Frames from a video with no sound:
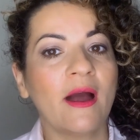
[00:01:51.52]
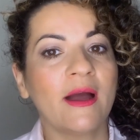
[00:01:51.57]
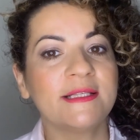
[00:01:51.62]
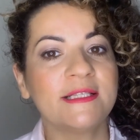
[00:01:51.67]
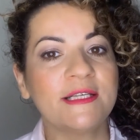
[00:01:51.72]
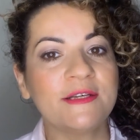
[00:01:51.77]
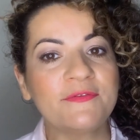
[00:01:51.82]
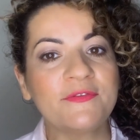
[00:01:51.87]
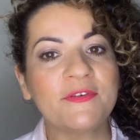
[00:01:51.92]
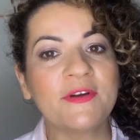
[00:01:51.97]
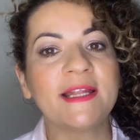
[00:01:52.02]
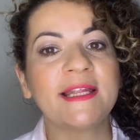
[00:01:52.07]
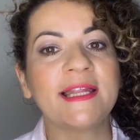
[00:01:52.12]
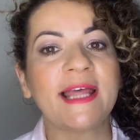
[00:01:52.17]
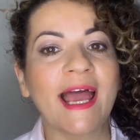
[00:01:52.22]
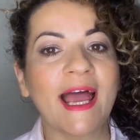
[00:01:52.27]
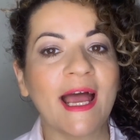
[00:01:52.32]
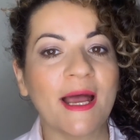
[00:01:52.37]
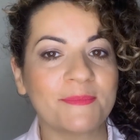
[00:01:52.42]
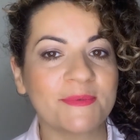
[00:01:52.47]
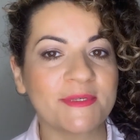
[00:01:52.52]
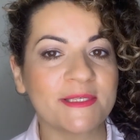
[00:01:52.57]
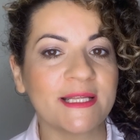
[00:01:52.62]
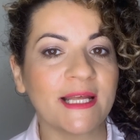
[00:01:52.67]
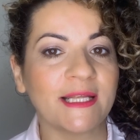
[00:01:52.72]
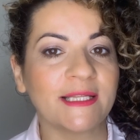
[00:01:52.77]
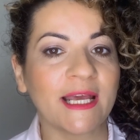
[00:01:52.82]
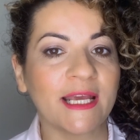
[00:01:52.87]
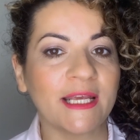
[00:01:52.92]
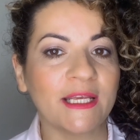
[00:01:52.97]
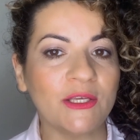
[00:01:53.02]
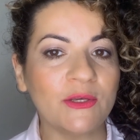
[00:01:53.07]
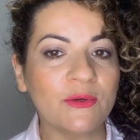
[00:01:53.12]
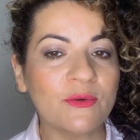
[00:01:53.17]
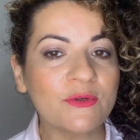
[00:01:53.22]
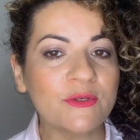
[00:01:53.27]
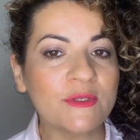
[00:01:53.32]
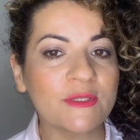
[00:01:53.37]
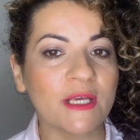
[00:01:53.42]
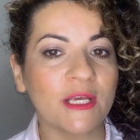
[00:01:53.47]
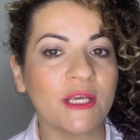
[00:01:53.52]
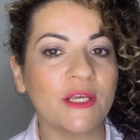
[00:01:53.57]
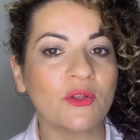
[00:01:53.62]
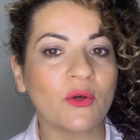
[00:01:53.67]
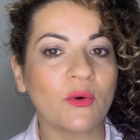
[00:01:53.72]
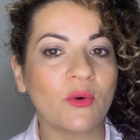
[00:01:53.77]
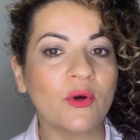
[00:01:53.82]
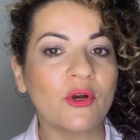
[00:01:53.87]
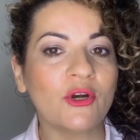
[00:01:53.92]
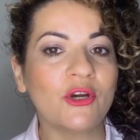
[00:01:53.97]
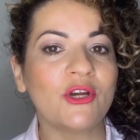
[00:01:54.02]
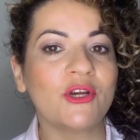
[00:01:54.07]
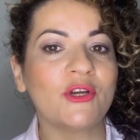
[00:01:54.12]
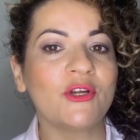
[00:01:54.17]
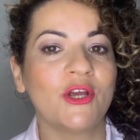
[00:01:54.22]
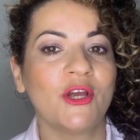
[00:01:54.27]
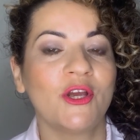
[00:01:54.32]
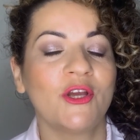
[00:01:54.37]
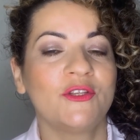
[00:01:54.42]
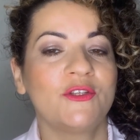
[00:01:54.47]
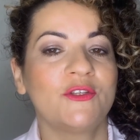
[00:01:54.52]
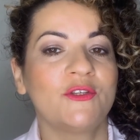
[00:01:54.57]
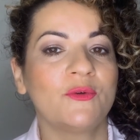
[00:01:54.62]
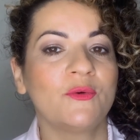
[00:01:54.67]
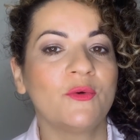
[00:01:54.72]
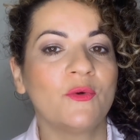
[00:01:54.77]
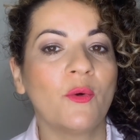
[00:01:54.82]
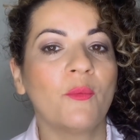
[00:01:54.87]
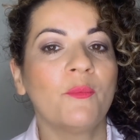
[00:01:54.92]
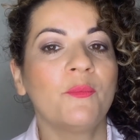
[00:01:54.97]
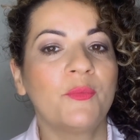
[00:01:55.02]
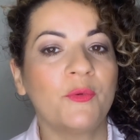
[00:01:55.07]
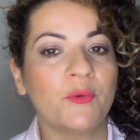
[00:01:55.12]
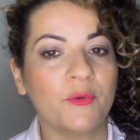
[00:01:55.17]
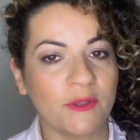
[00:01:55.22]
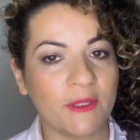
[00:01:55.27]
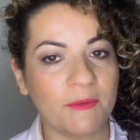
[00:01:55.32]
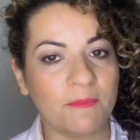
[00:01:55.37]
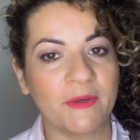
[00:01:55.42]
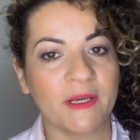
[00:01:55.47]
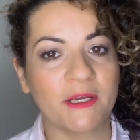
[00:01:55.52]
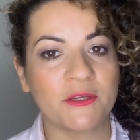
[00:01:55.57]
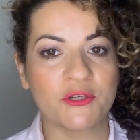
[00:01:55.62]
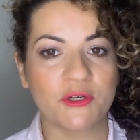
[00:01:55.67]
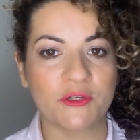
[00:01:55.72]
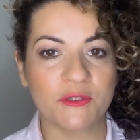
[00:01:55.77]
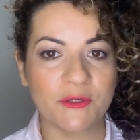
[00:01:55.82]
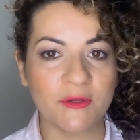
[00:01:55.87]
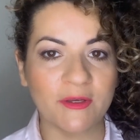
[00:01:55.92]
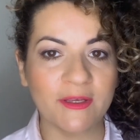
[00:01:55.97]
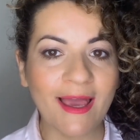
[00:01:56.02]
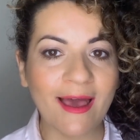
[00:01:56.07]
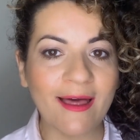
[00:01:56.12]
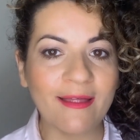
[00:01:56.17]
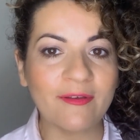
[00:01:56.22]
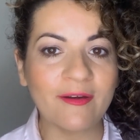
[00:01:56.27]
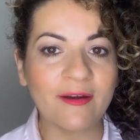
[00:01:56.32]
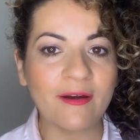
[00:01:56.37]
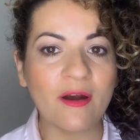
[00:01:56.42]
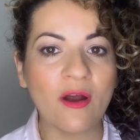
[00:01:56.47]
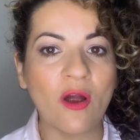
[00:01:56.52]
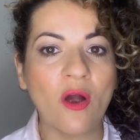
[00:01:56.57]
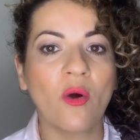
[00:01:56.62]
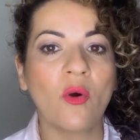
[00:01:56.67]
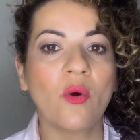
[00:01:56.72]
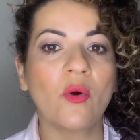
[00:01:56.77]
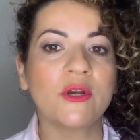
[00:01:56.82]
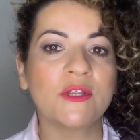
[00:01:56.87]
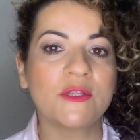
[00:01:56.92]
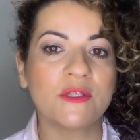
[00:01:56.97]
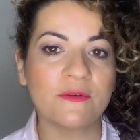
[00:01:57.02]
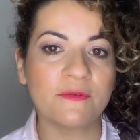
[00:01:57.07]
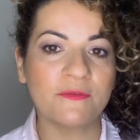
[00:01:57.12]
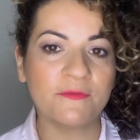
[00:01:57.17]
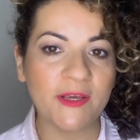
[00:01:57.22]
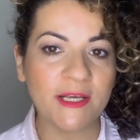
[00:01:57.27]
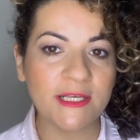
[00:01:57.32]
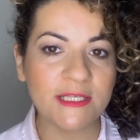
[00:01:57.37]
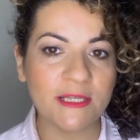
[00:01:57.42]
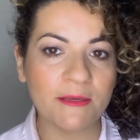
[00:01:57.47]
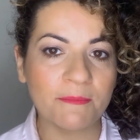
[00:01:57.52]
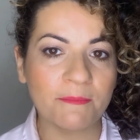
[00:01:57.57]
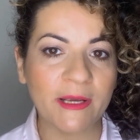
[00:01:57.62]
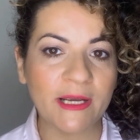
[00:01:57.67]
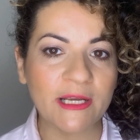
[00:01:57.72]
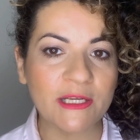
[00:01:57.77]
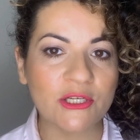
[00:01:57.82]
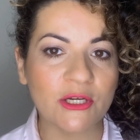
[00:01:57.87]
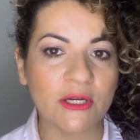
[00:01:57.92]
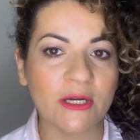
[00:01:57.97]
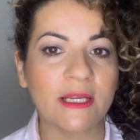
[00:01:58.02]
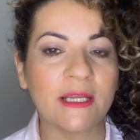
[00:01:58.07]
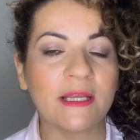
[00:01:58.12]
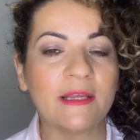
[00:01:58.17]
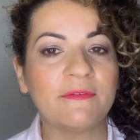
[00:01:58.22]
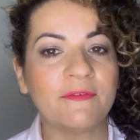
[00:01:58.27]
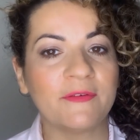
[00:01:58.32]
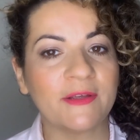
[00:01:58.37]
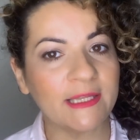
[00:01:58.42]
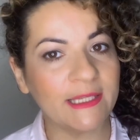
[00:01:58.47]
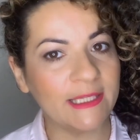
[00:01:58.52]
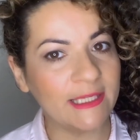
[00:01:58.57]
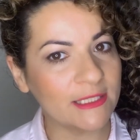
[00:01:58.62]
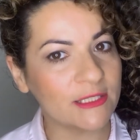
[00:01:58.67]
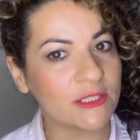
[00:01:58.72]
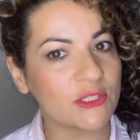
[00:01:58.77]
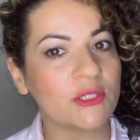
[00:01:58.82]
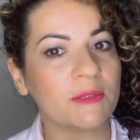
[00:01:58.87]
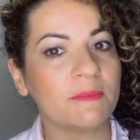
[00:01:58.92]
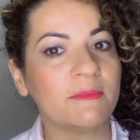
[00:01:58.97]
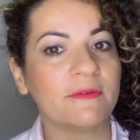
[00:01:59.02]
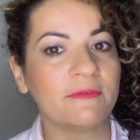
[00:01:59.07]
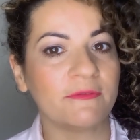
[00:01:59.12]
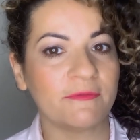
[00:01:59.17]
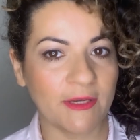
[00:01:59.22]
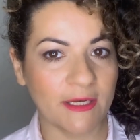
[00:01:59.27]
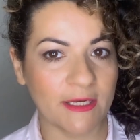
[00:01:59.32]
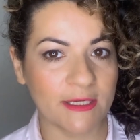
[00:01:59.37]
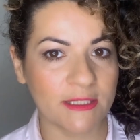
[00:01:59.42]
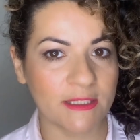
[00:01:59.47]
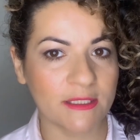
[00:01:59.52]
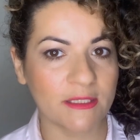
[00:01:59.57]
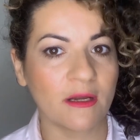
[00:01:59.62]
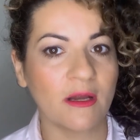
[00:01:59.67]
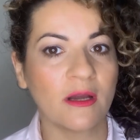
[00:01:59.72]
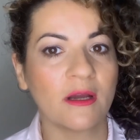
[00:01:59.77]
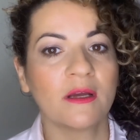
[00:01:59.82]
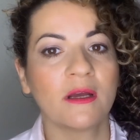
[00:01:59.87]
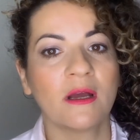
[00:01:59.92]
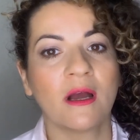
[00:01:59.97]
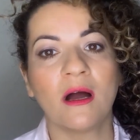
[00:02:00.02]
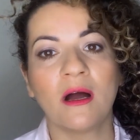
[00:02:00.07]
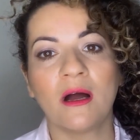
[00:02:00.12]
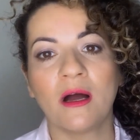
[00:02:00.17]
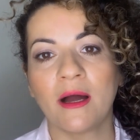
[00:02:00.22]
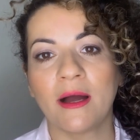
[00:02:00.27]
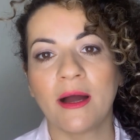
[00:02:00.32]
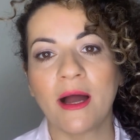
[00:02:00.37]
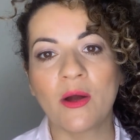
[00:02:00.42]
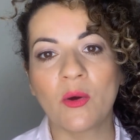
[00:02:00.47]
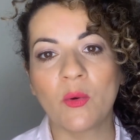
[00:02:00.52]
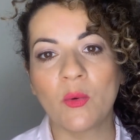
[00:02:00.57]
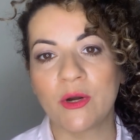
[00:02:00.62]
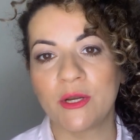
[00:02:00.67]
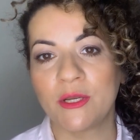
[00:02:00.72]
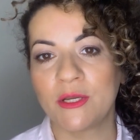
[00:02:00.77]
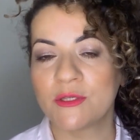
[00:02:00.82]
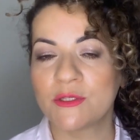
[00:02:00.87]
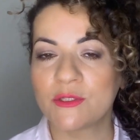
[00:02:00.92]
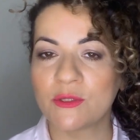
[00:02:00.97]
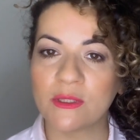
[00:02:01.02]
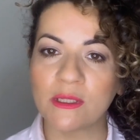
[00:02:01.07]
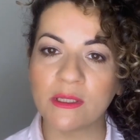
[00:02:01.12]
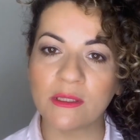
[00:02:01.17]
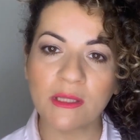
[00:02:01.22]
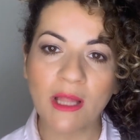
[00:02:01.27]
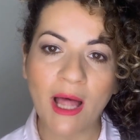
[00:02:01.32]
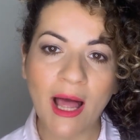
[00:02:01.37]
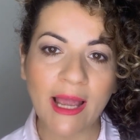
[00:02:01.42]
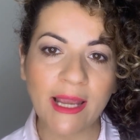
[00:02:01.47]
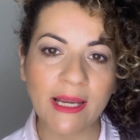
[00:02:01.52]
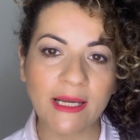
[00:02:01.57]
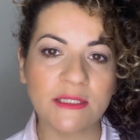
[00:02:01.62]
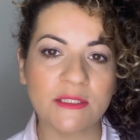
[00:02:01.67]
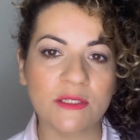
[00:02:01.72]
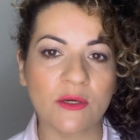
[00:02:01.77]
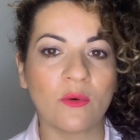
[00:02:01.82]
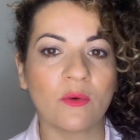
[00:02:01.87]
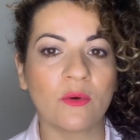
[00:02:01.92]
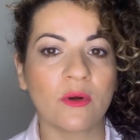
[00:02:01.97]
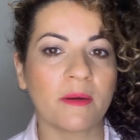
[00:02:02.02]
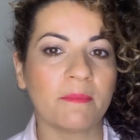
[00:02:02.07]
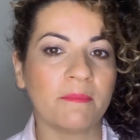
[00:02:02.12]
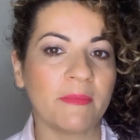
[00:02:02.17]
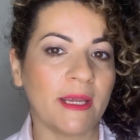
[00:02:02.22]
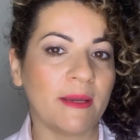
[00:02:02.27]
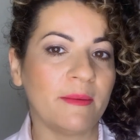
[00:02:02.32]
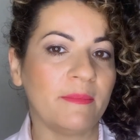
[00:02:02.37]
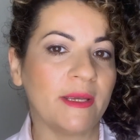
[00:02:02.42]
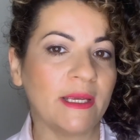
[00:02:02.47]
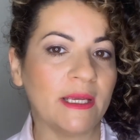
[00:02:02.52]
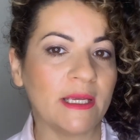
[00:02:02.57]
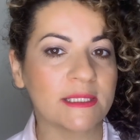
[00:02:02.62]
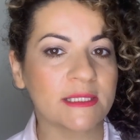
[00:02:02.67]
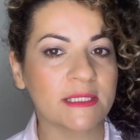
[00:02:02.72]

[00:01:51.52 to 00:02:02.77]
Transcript: different apps that I use in order to put the picture together or to fix the picture if it needs to be fixed according to the light or maybe